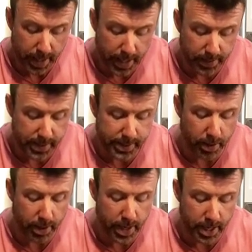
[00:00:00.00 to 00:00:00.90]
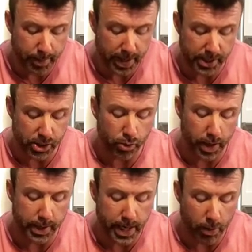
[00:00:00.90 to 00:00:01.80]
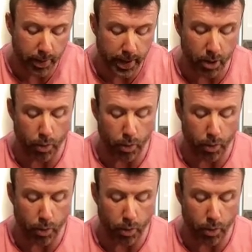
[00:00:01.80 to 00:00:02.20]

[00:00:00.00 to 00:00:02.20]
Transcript: And these are going to end up getting strained out later.